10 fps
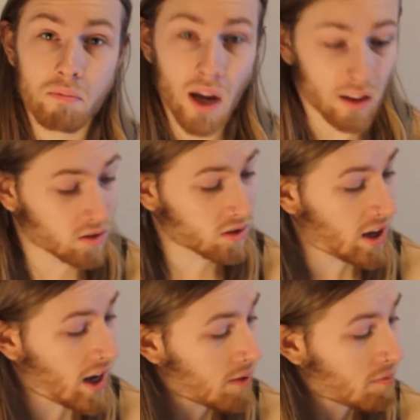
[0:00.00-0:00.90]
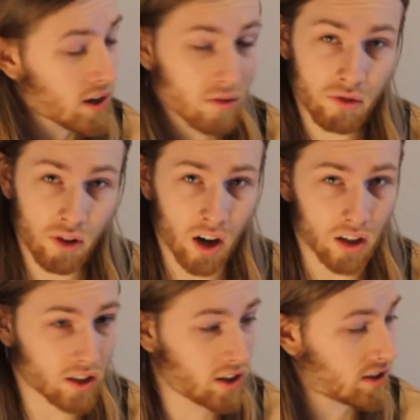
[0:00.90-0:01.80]
metal game. Like,
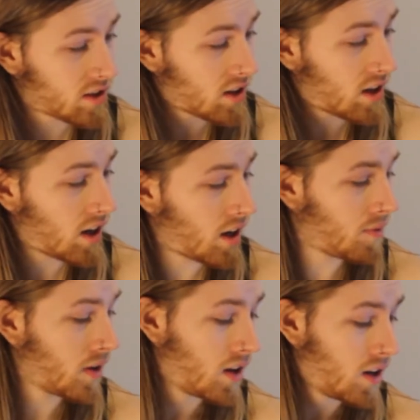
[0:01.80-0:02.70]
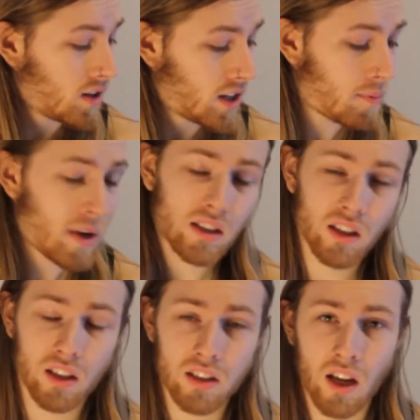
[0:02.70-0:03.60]
fuck, it's they
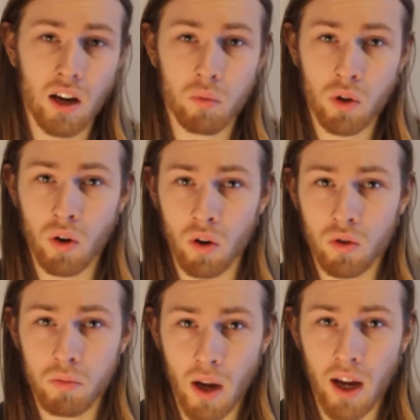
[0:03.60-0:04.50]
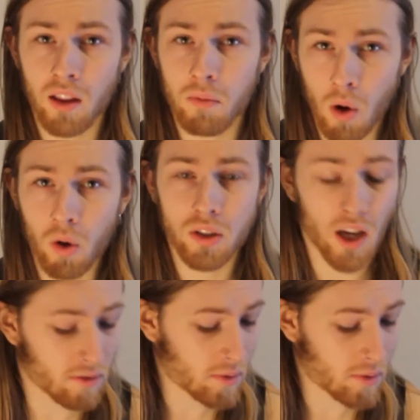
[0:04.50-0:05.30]
basically said we're going to make the most heavy